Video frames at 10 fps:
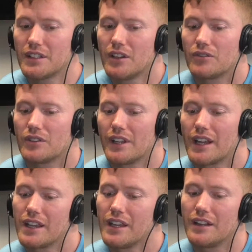like, yo, like
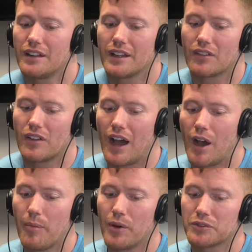I get it. Like I'll
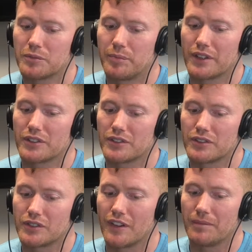post
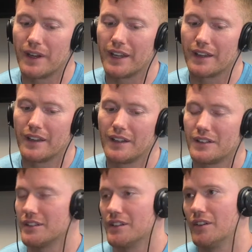pictures of my kids
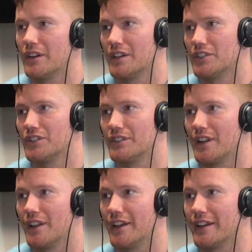because I know I'll get a shit ton
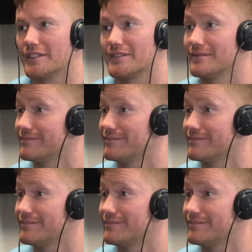of likes.